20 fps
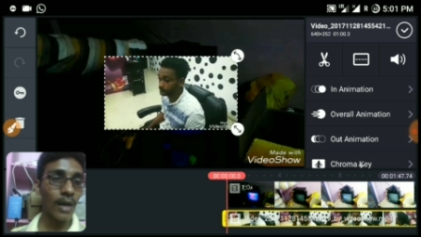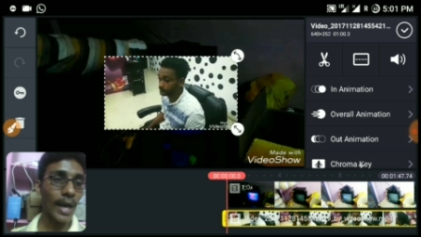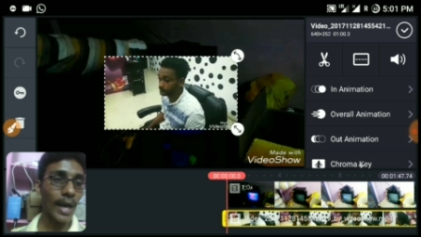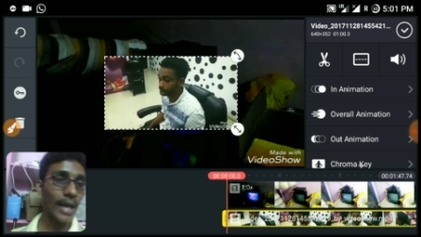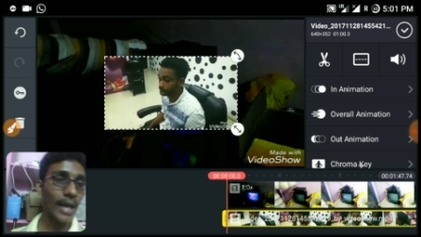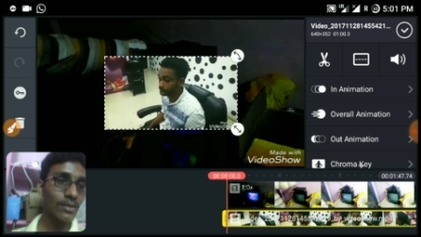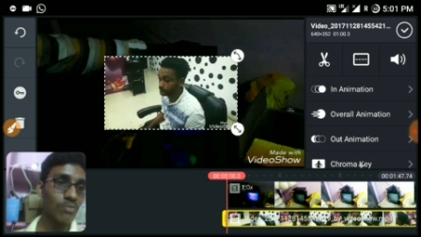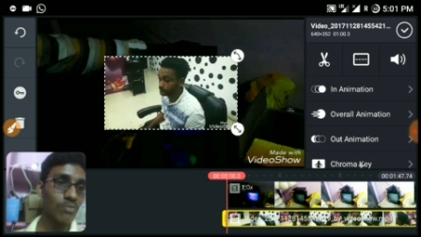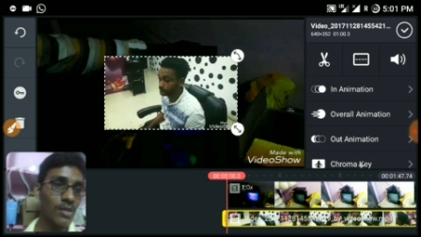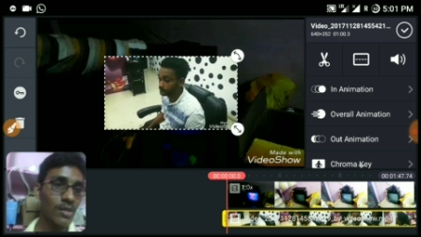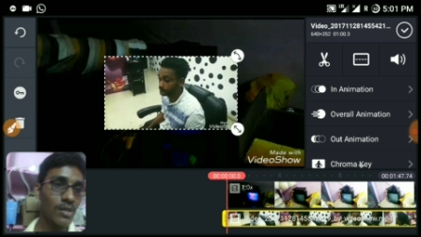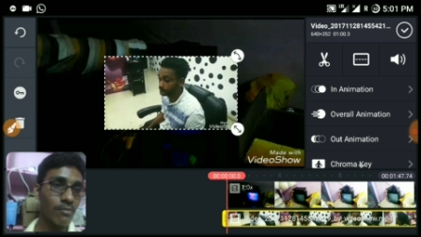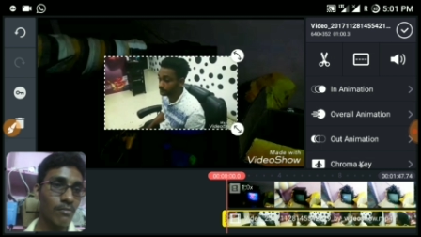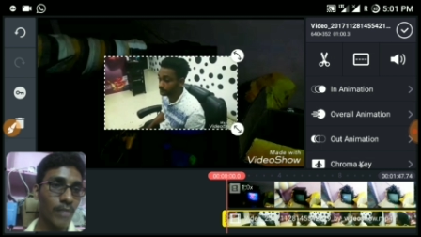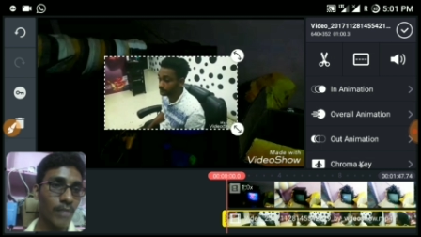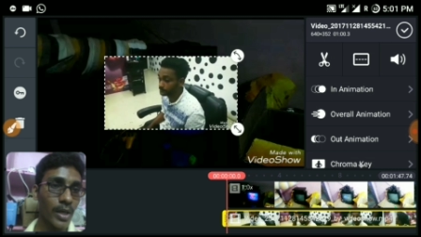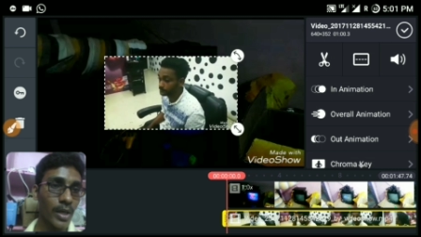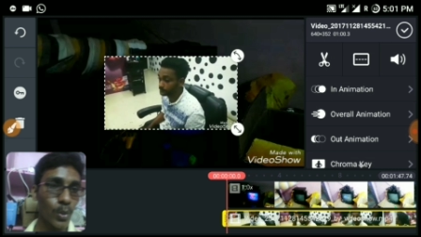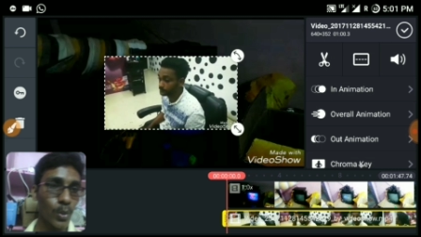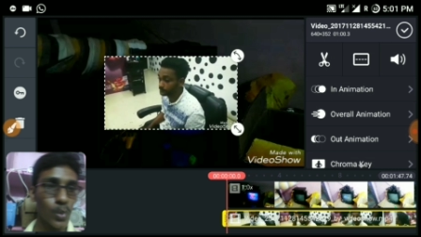has been
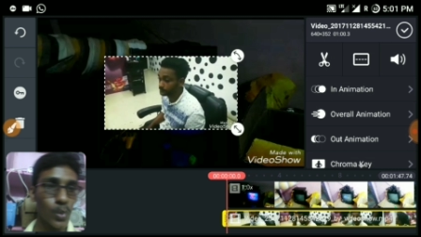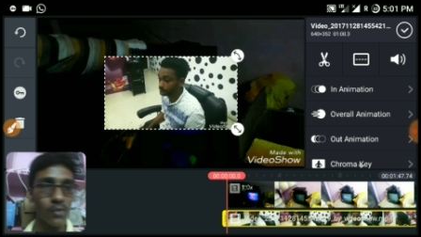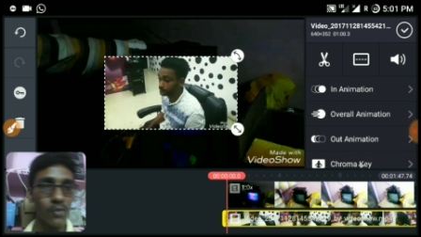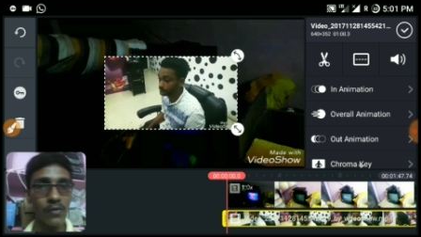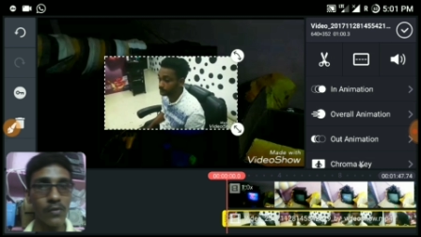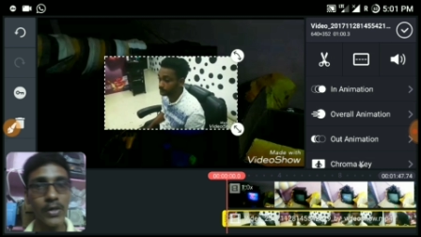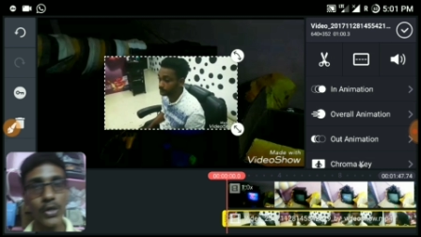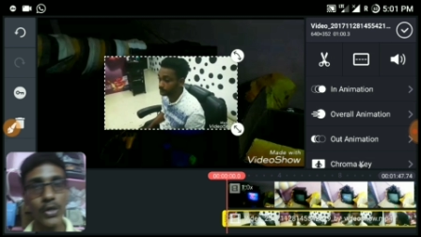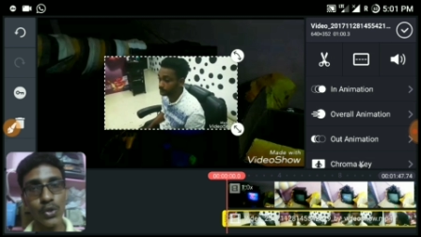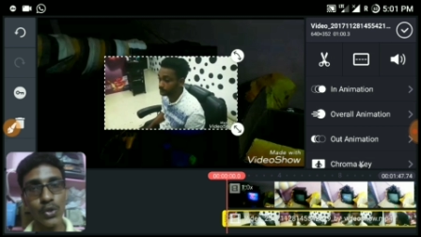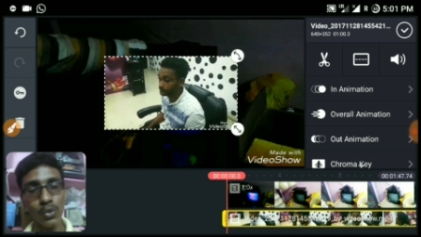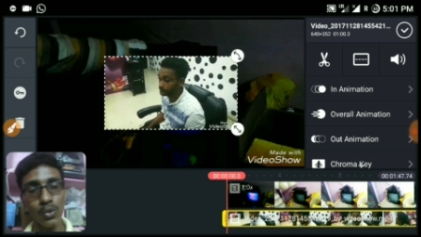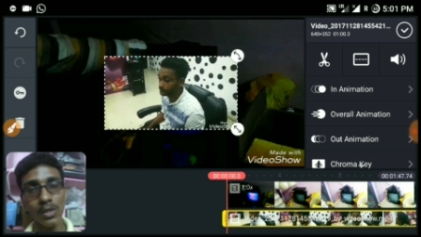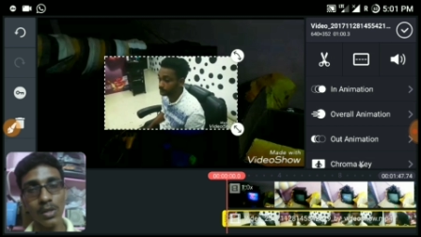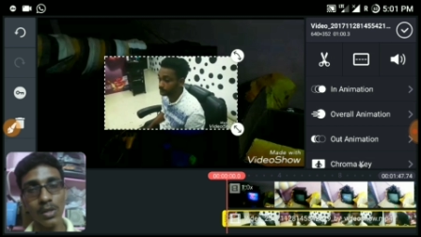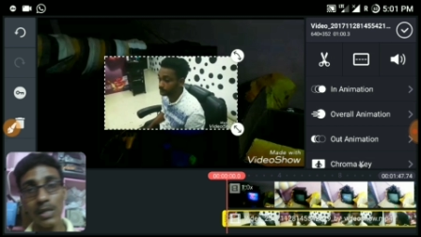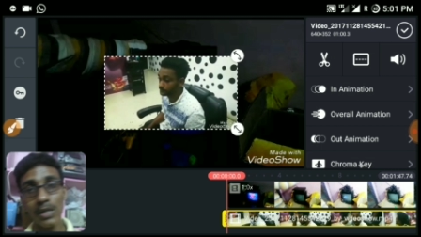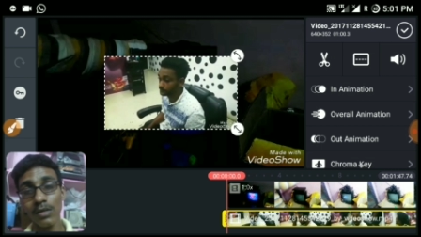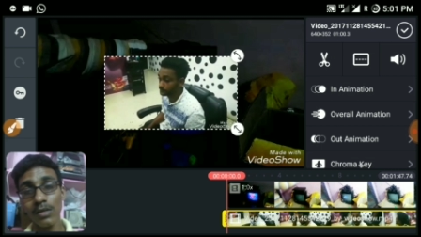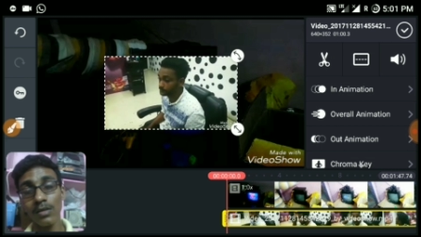made with video show
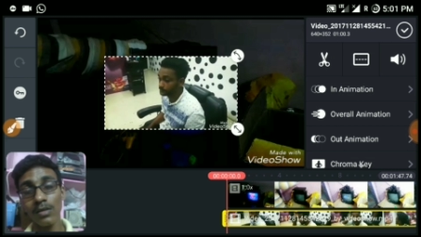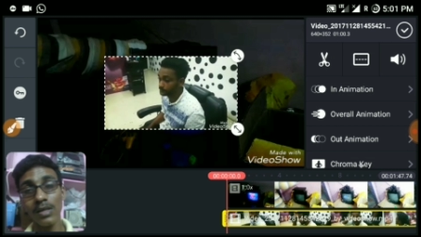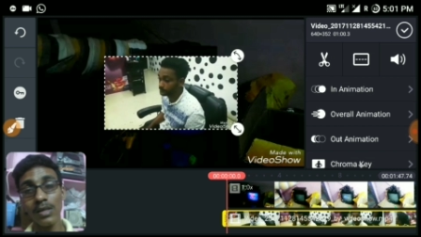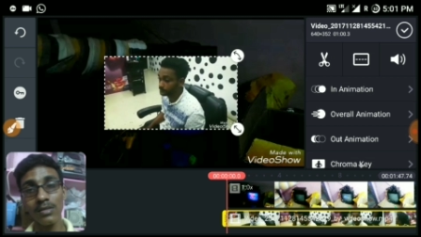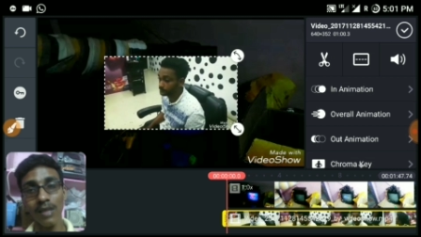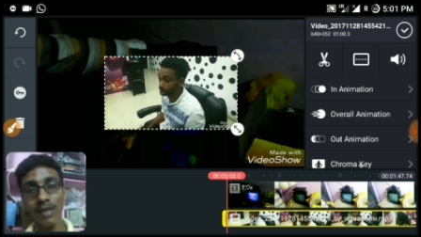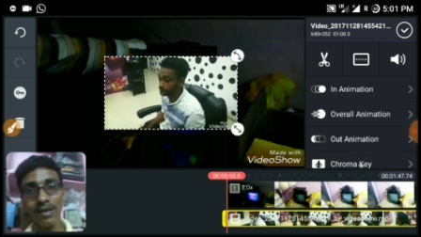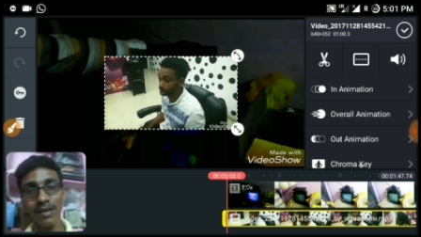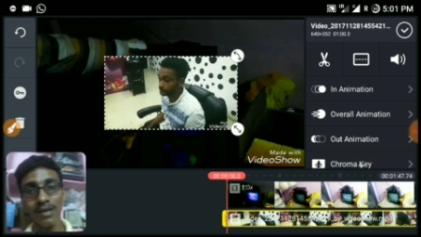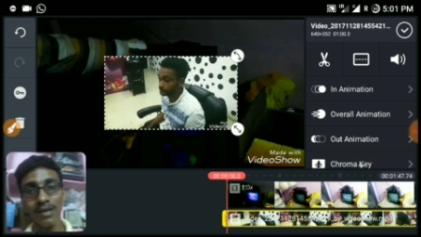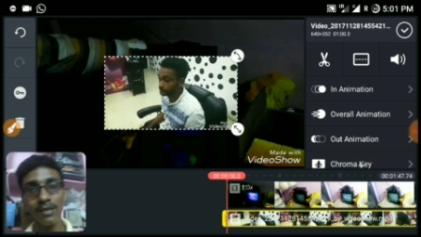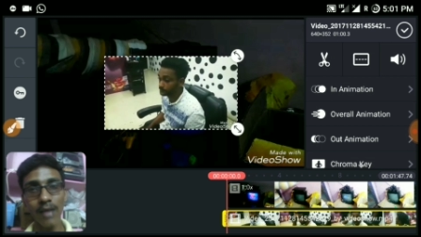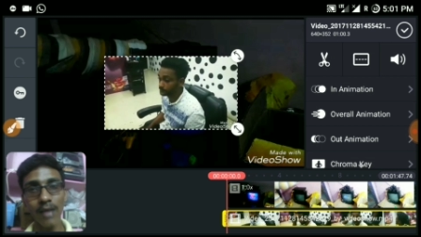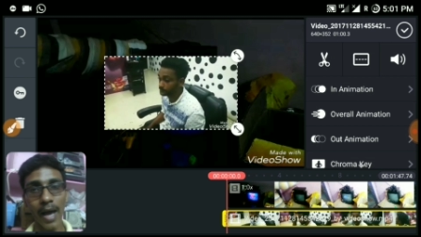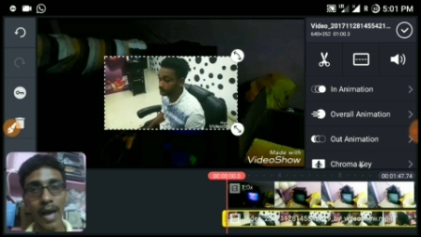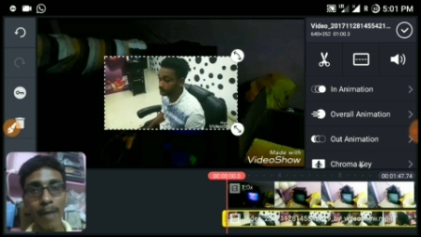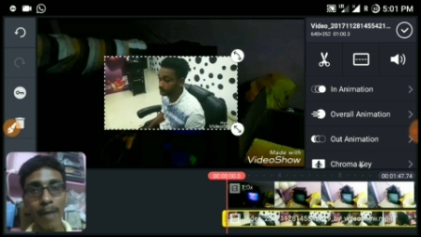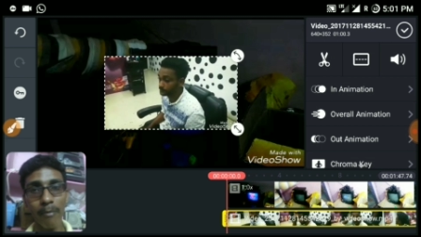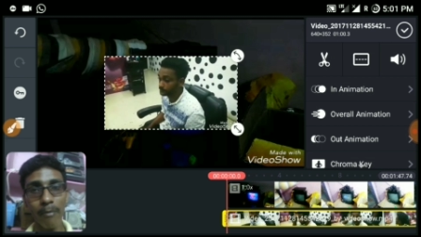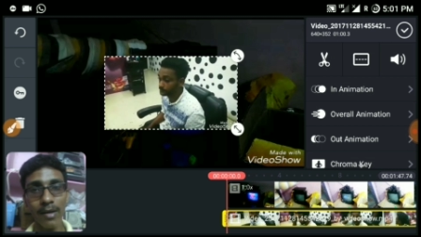the, that's another
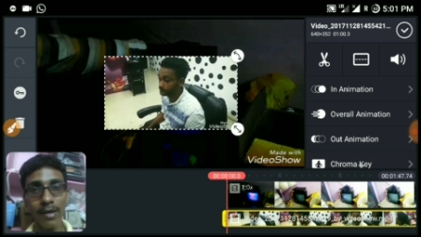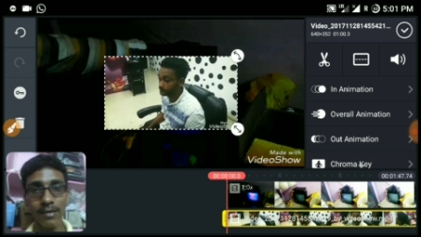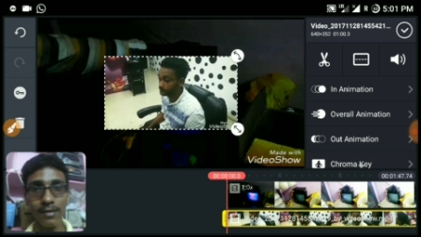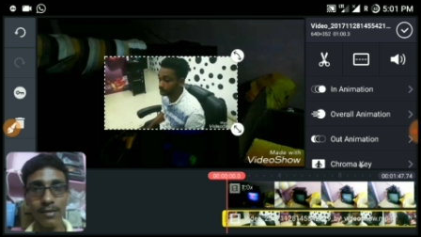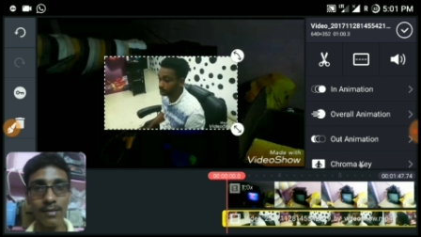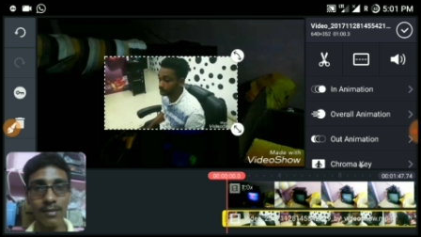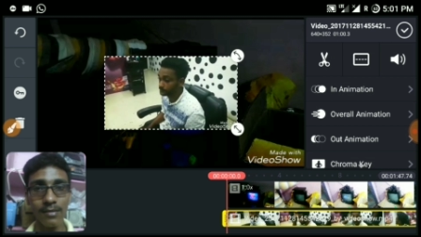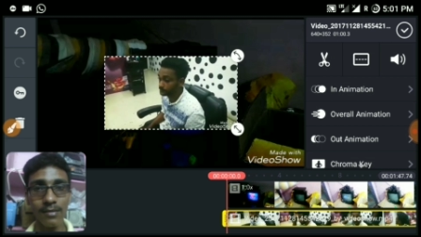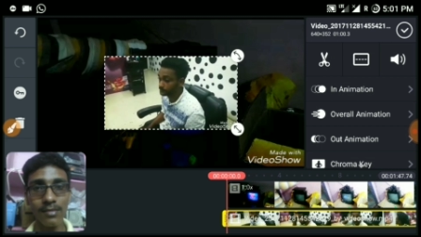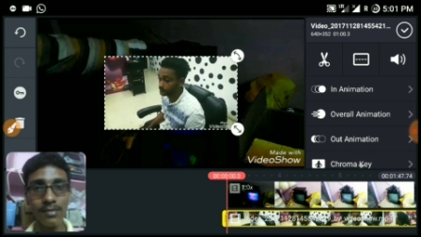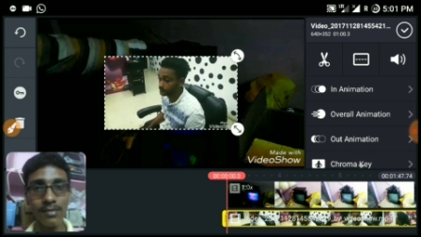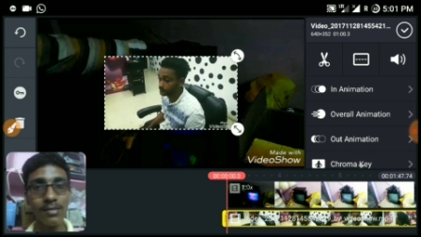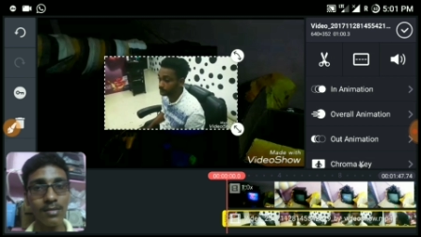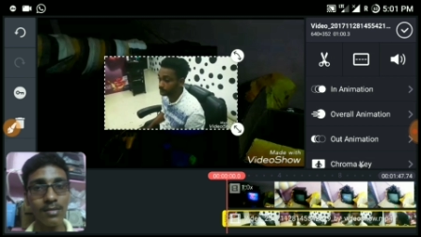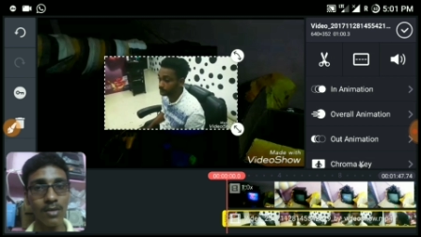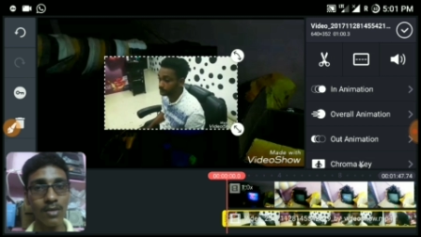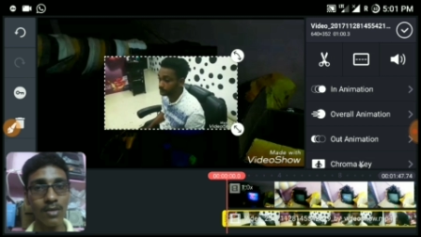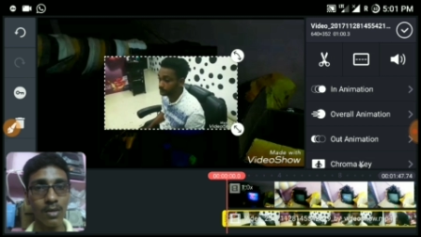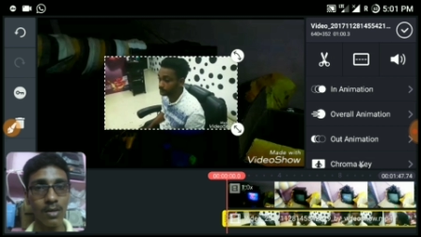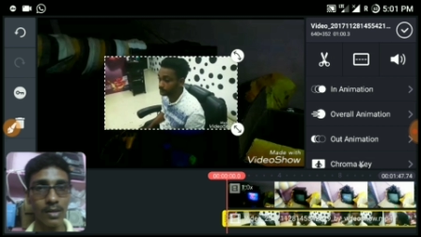app but this
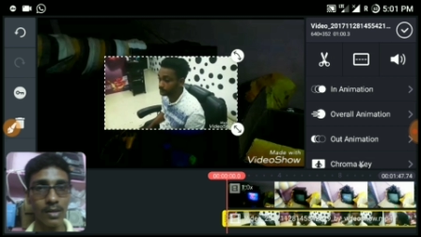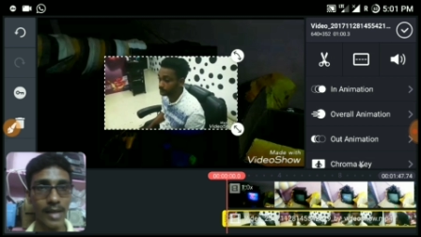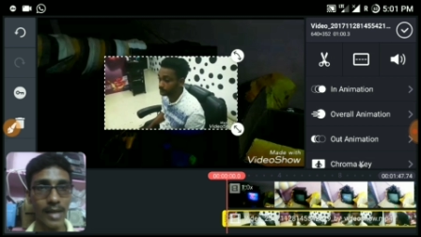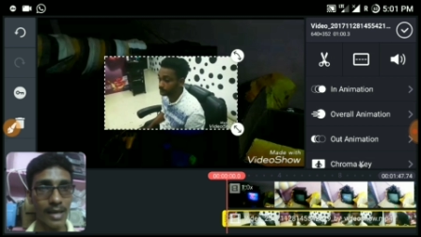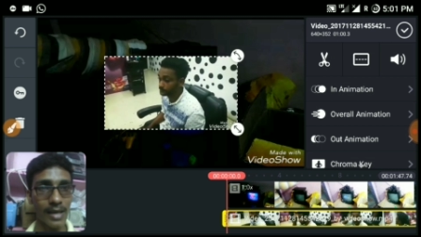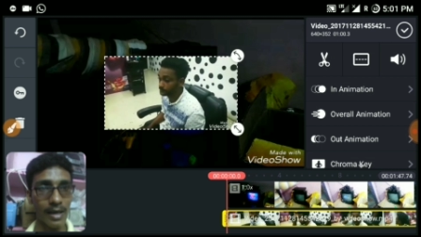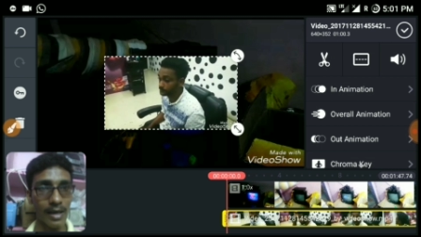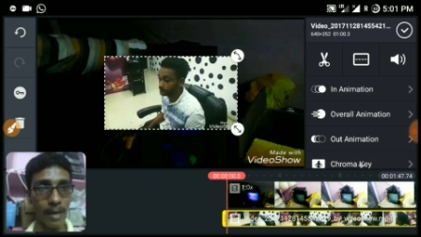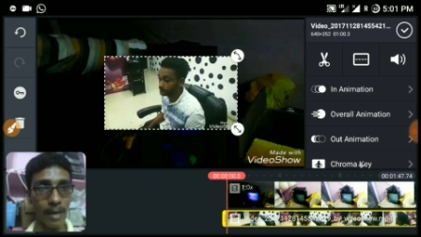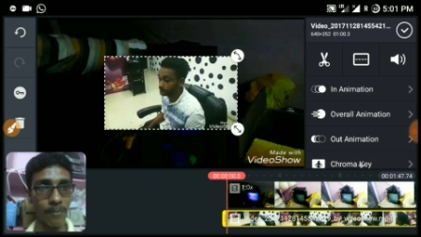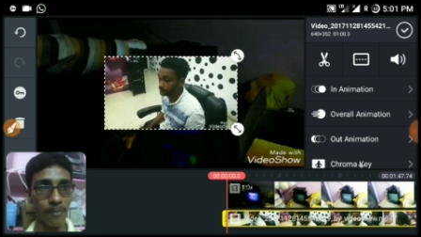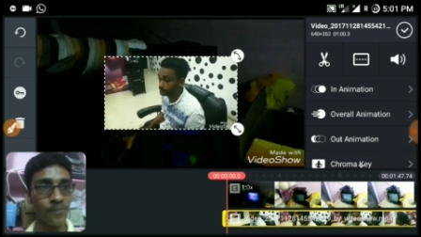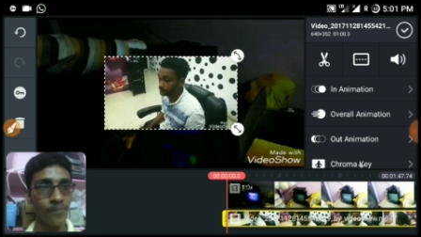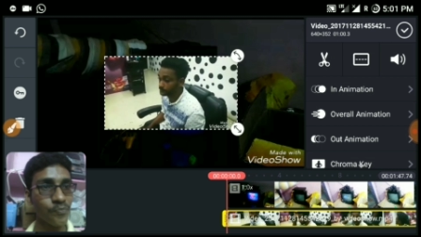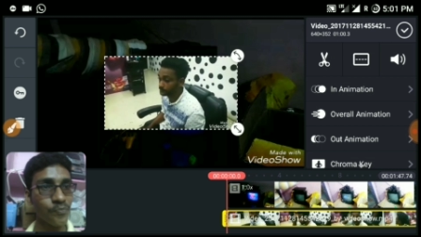is not that app